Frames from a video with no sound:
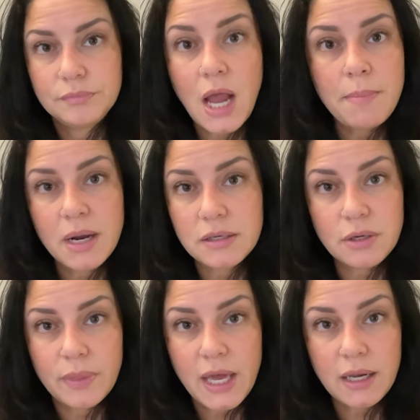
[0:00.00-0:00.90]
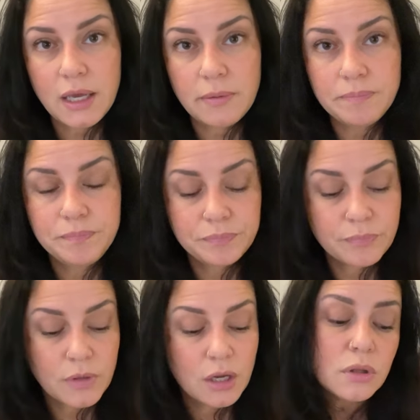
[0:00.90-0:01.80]
I'm not doing that again.
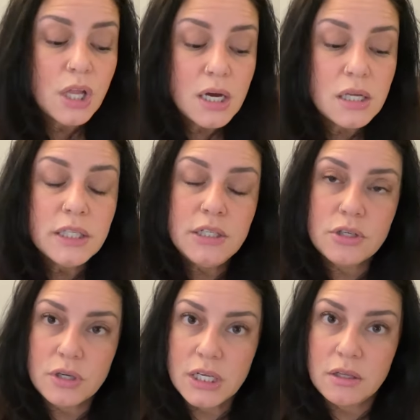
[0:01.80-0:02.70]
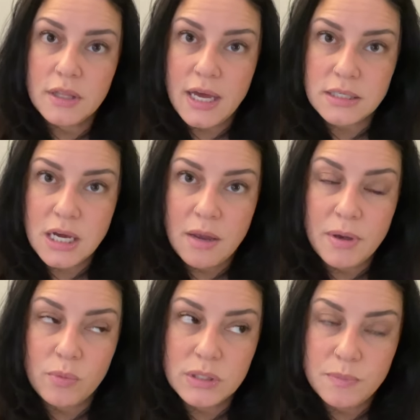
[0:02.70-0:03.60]
Luckily, during that time, I
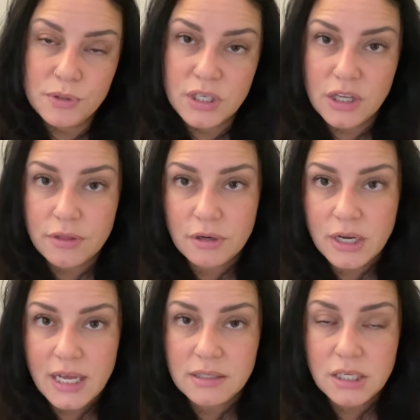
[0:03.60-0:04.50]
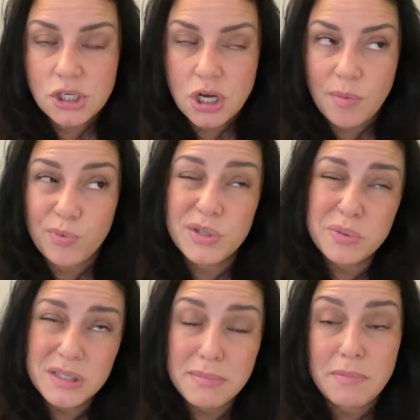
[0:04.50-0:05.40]
was building a third Etsy shop, which
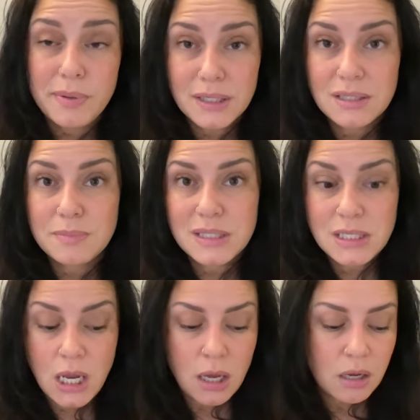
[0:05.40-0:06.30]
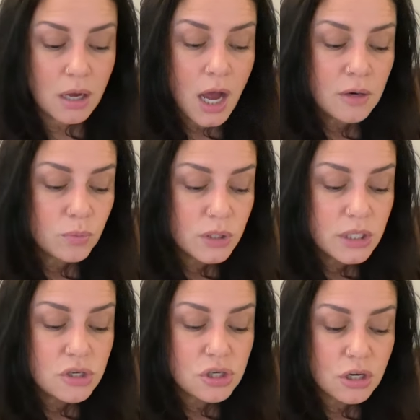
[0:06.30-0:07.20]
was my biggest mistake. I
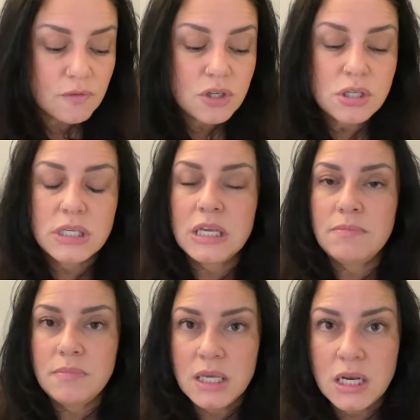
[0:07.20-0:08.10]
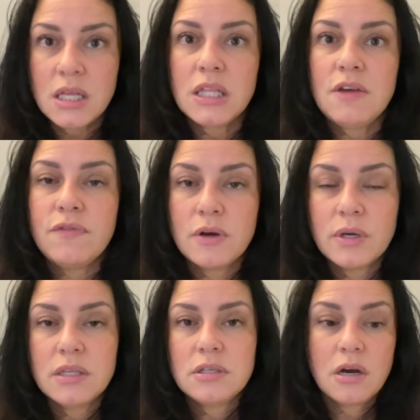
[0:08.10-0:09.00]
really should have just immediately
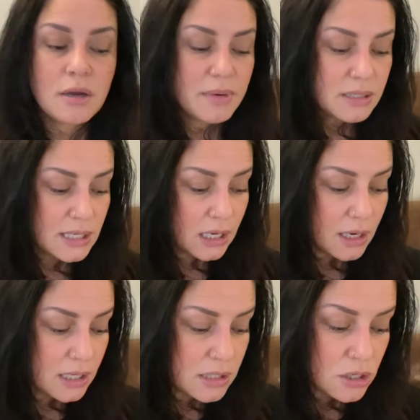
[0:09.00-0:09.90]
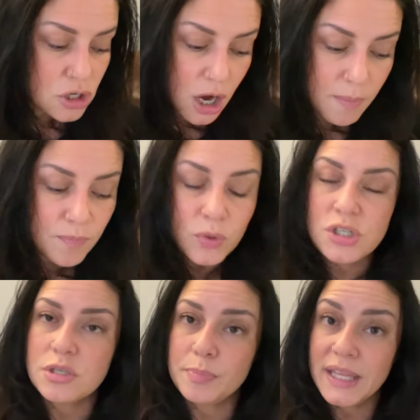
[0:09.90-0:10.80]
focused on my second Etsy shop, which
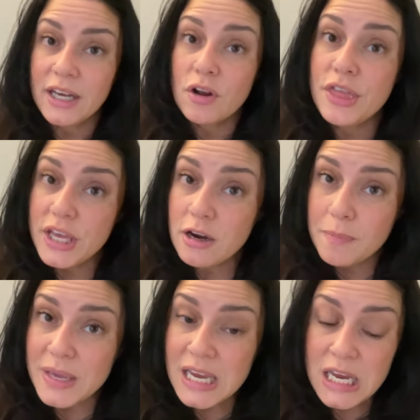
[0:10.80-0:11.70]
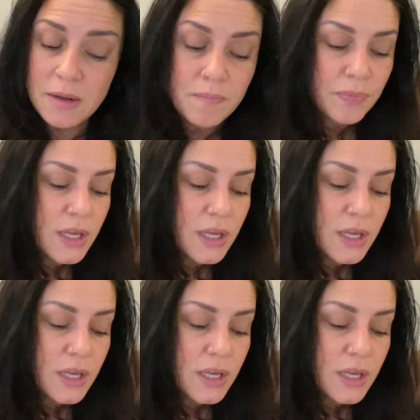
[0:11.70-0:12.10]
is Planner Therapy,